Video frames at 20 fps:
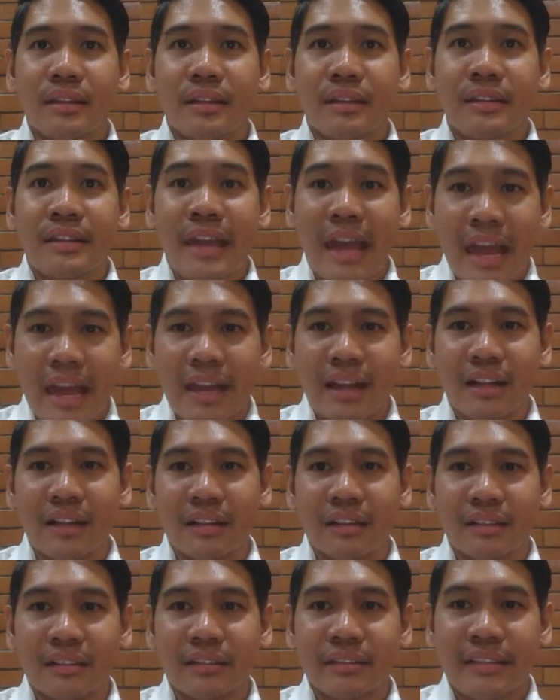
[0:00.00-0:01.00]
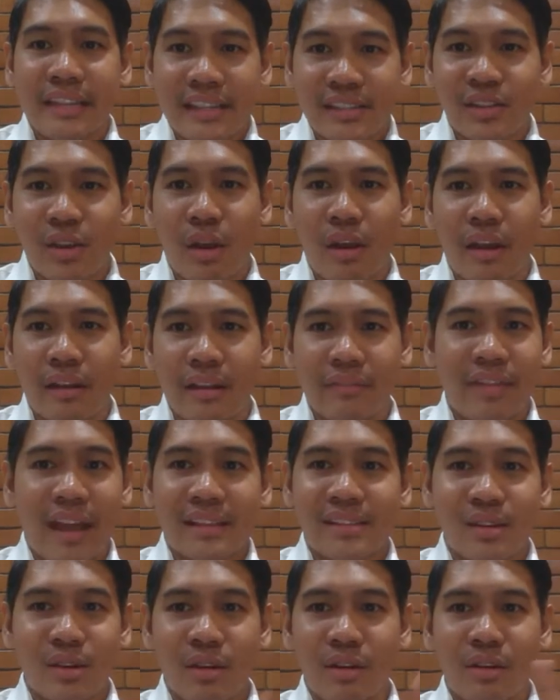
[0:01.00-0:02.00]
Gail Dizon,
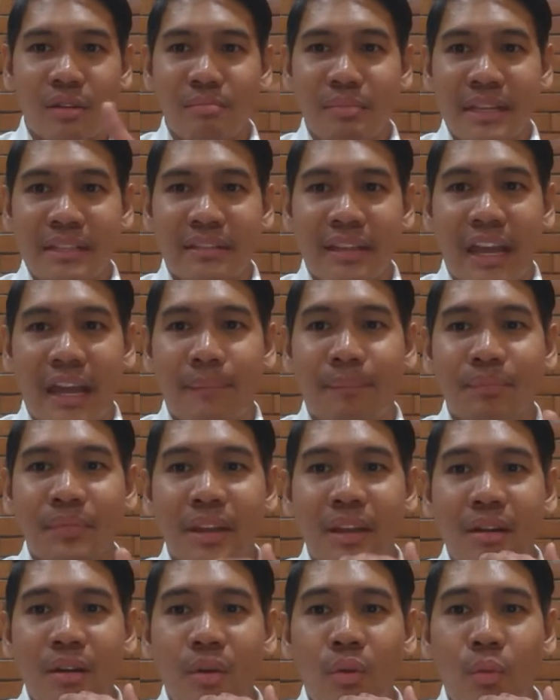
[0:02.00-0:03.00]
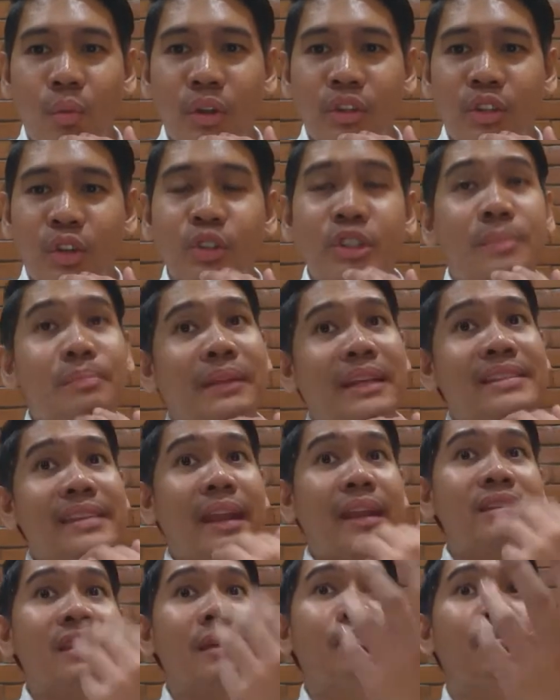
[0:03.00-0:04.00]
that's her complete name would could you please
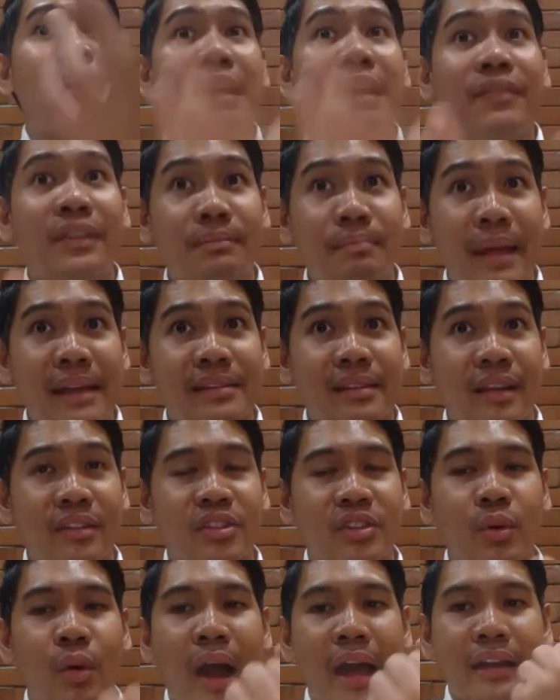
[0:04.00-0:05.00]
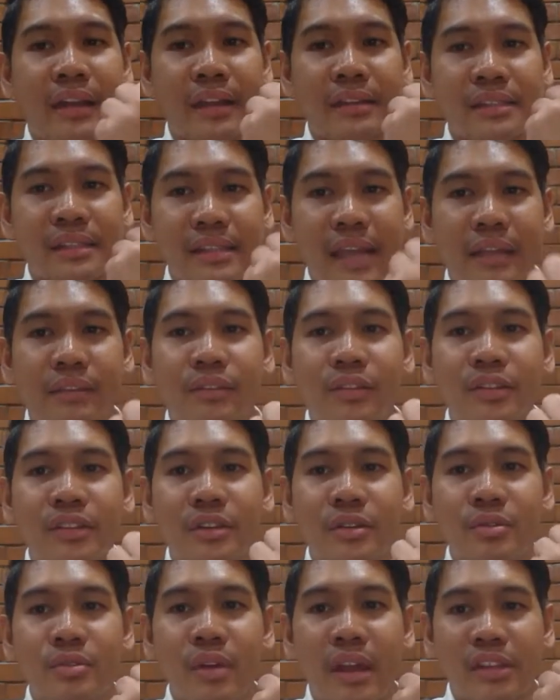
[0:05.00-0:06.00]
send us a private message so I can send to
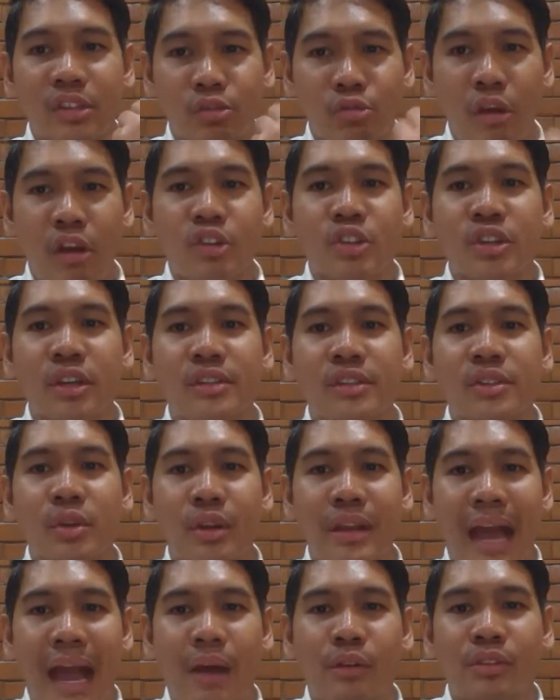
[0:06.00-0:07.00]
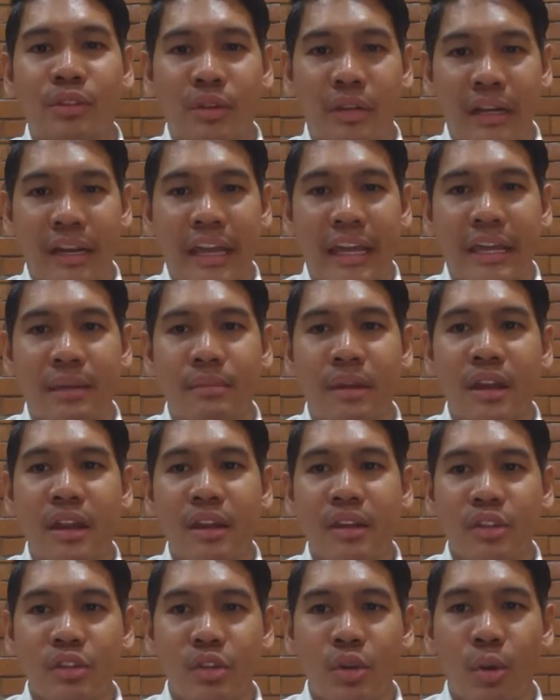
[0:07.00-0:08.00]
you instructions on how to claim
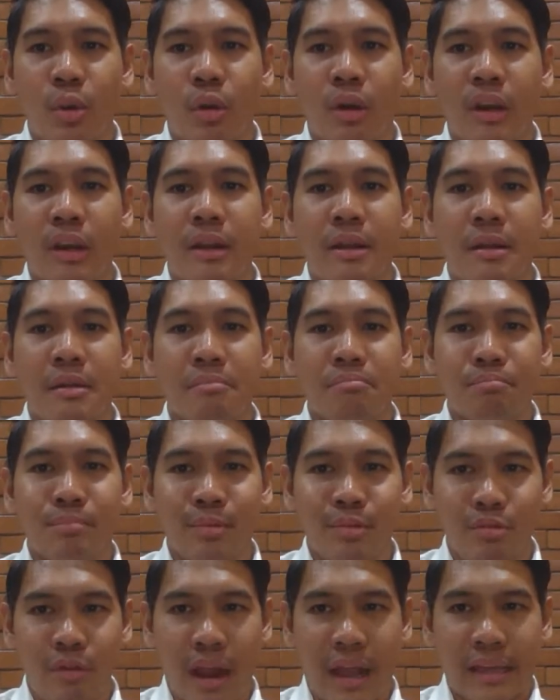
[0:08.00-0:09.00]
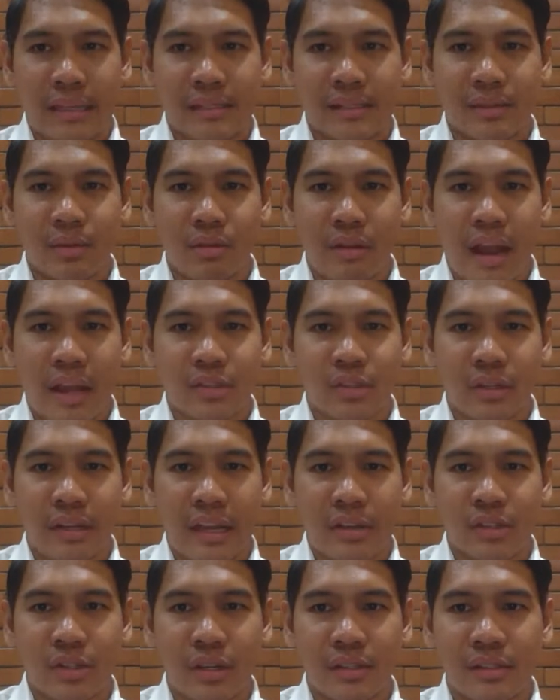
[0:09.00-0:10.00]
your prize?
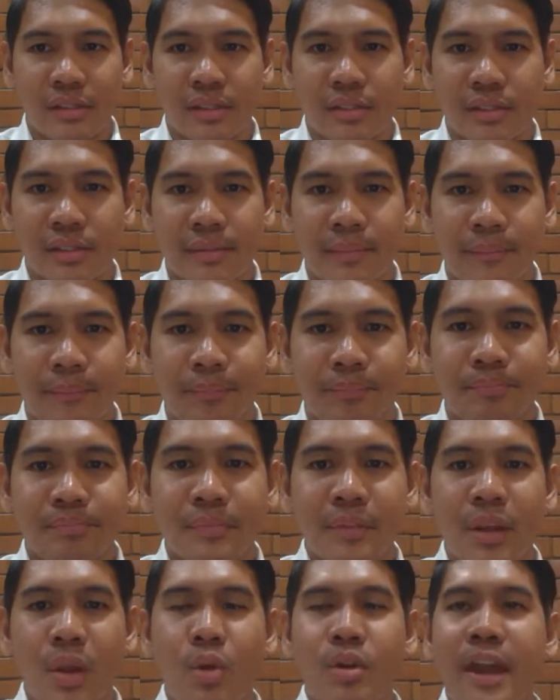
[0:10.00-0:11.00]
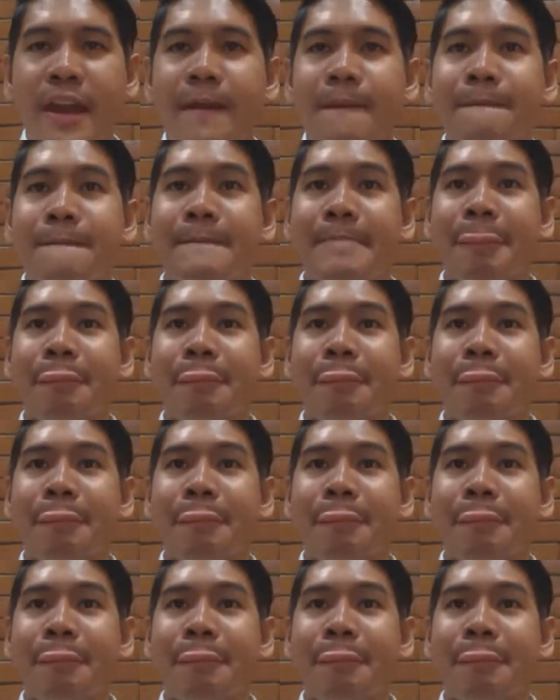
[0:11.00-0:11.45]
Congratulations. Okay.